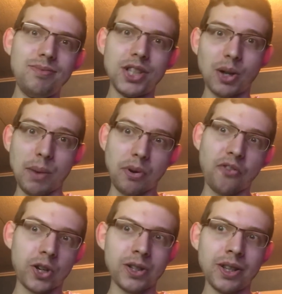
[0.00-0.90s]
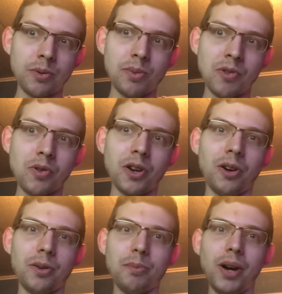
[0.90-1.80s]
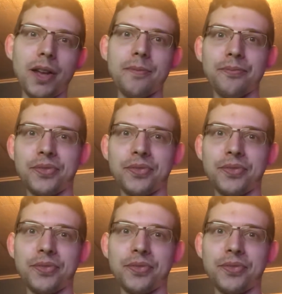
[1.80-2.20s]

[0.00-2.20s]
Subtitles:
So I prefer that it be real, but